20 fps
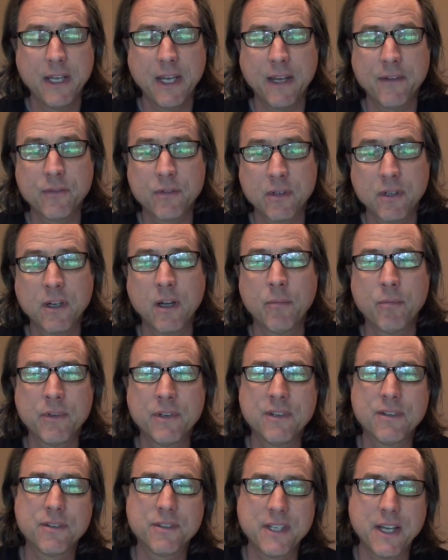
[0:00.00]
after a couple
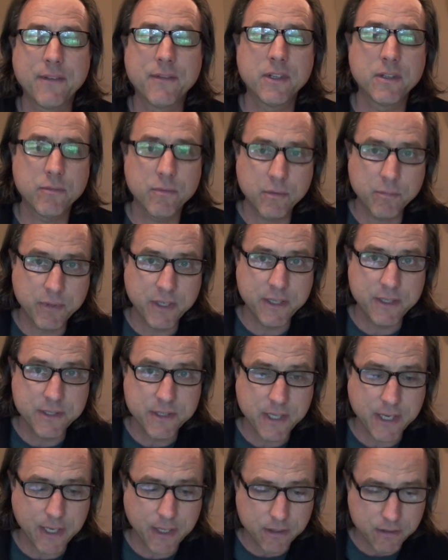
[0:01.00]
years having to replace
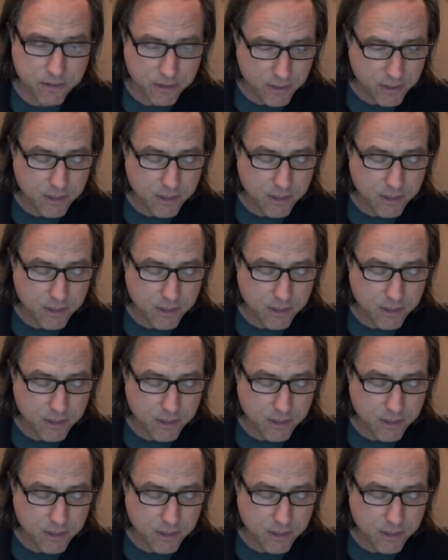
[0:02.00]
that